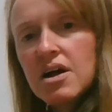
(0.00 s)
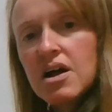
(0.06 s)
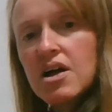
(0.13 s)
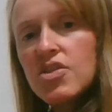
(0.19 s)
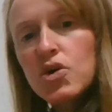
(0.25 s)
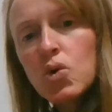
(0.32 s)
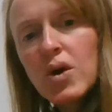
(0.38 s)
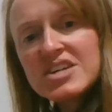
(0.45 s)

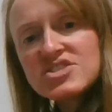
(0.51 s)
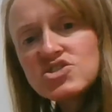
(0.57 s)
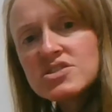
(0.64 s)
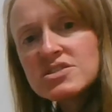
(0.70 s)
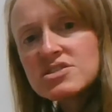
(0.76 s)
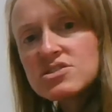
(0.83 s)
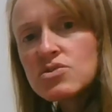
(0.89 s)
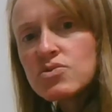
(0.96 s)
The question
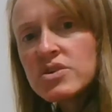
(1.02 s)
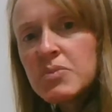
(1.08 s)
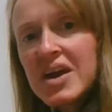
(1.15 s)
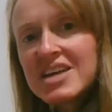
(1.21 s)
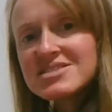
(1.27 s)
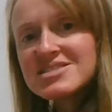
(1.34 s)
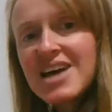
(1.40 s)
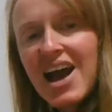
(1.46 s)
still
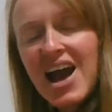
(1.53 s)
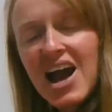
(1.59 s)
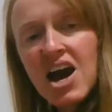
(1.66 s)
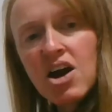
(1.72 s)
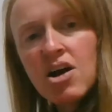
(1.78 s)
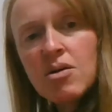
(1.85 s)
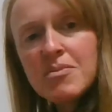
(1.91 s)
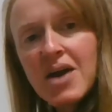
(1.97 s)
remains,
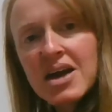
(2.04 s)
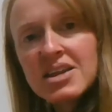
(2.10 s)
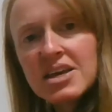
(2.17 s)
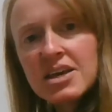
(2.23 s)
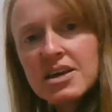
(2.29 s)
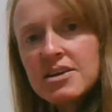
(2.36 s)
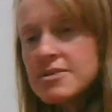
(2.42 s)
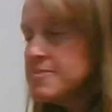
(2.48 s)
how
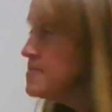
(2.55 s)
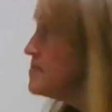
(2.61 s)
many